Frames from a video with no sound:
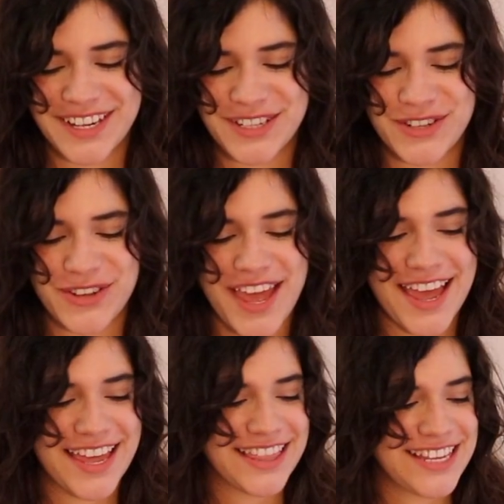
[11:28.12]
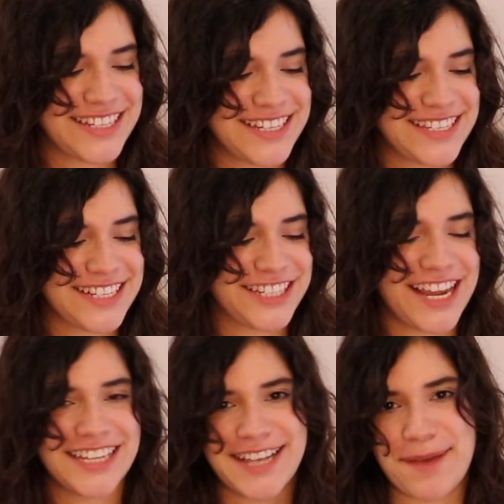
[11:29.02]
So yeah, this is the
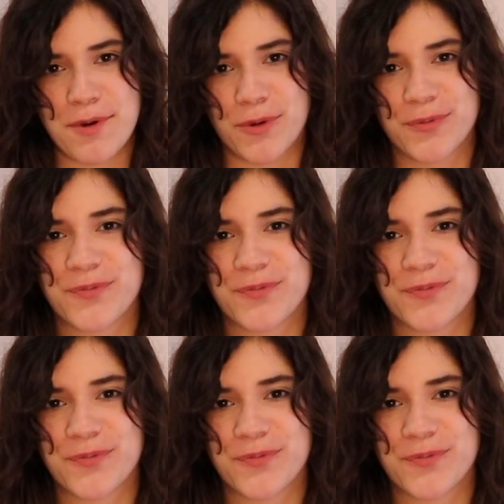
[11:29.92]
JazzMO.